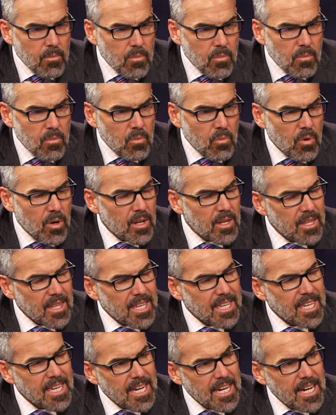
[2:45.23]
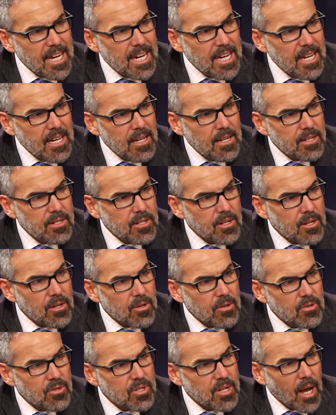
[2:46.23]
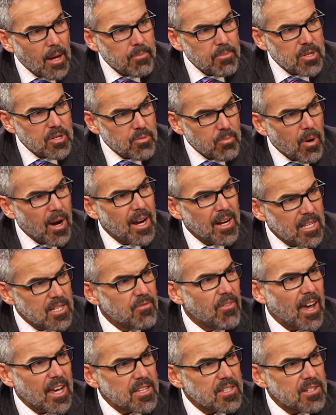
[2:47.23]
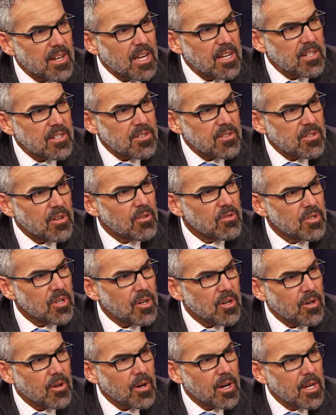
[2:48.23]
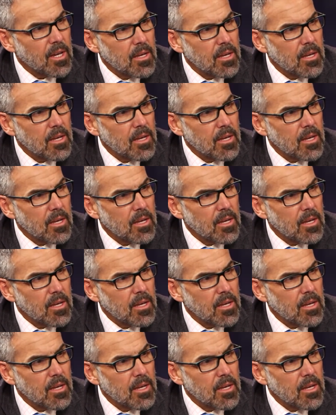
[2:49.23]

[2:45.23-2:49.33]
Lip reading: Really, the key to stop the spread is vaccinations, don't you agree?